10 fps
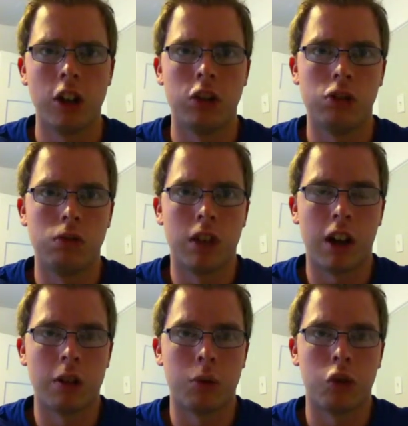
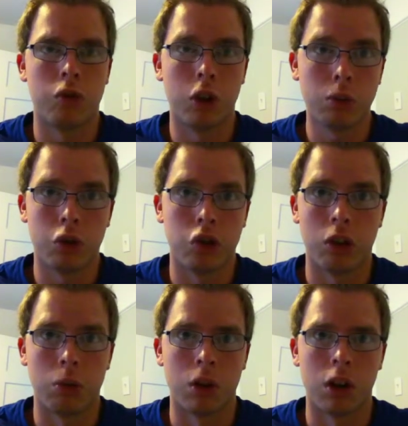unanimous votes
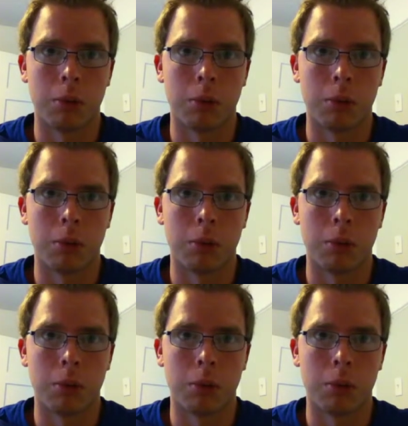there were.